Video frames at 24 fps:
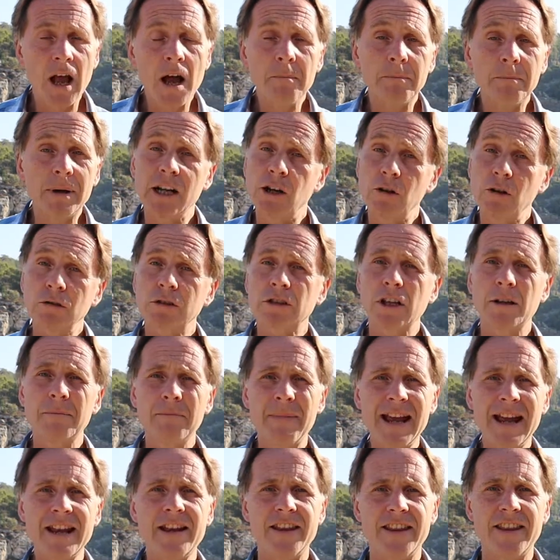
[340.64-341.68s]
But it also
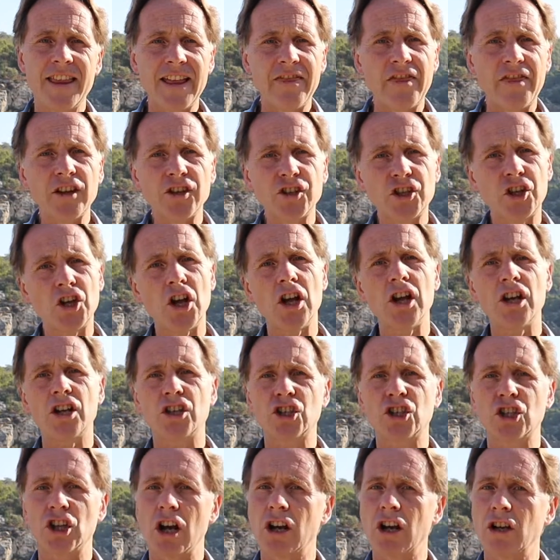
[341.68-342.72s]
meant that the
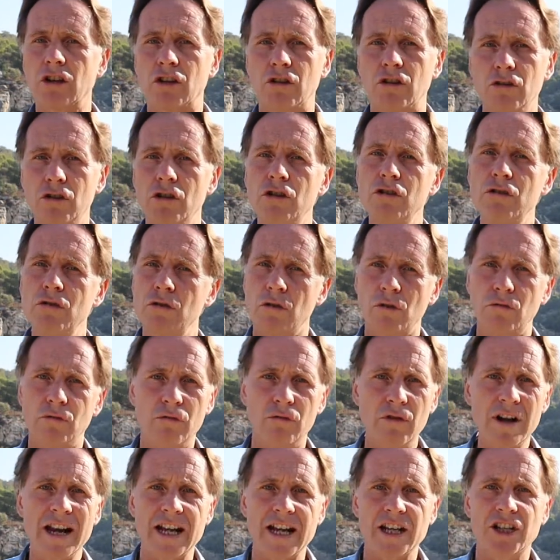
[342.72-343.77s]
church grew
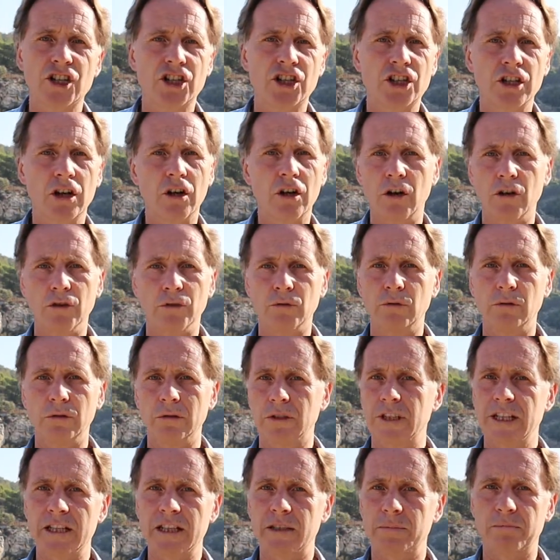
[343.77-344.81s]
rich on all
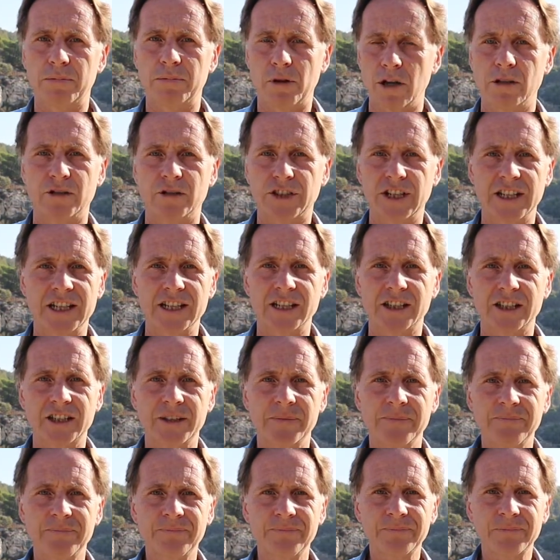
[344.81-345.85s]
these proceeds.
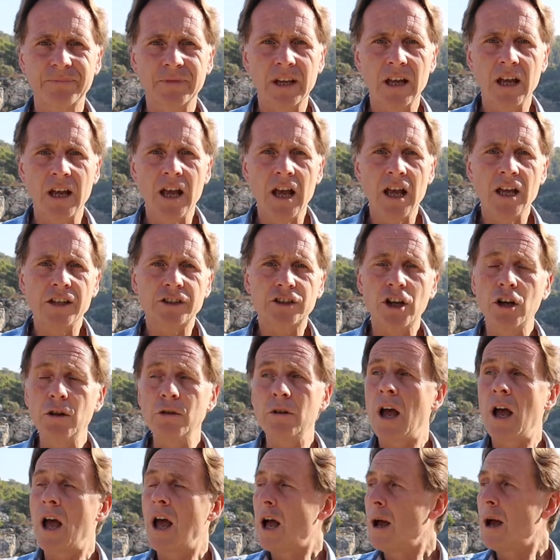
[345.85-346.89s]
So
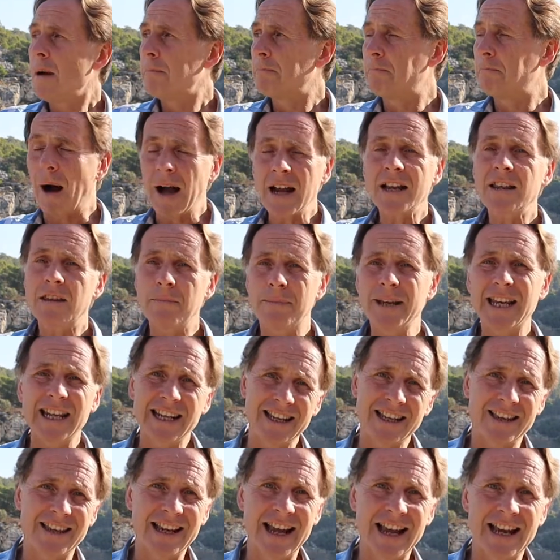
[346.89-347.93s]
by the
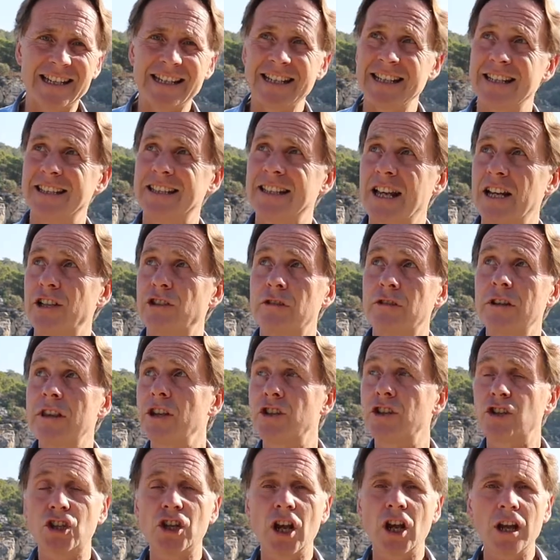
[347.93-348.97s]
beginning of the 18th century,
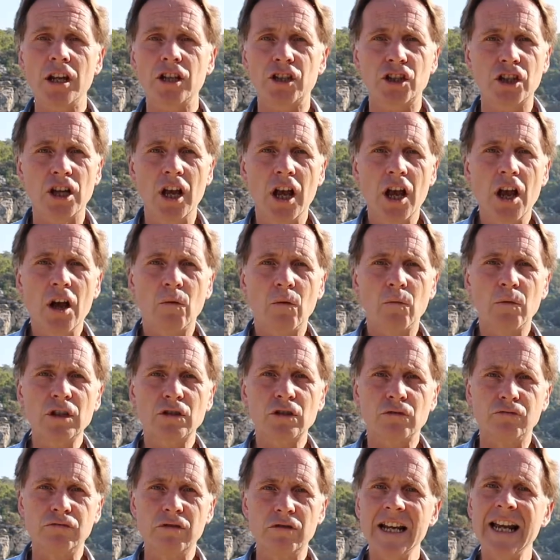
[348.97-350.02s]
the church
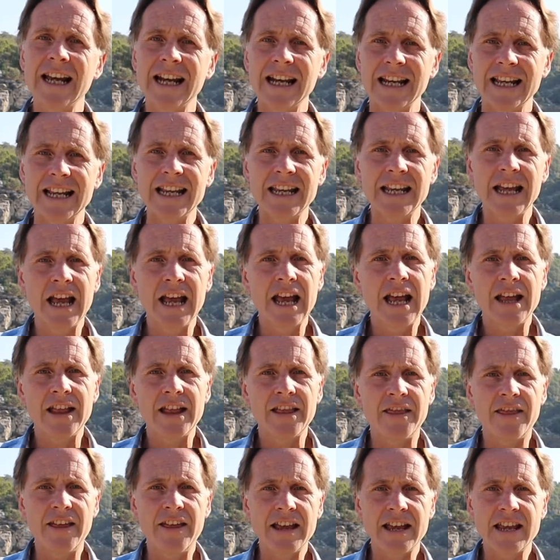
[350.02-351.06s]
was really
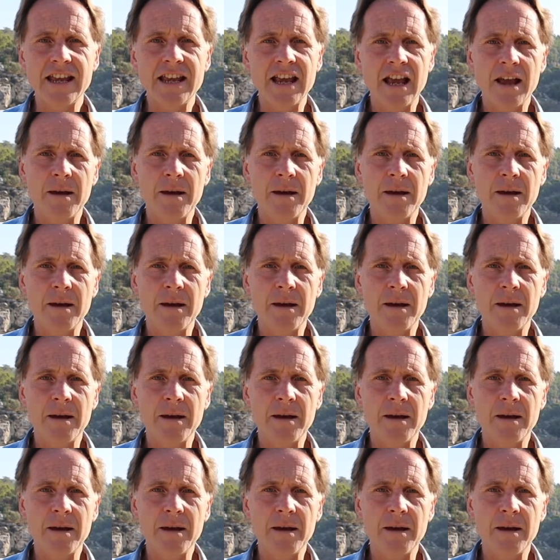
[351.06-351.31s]
the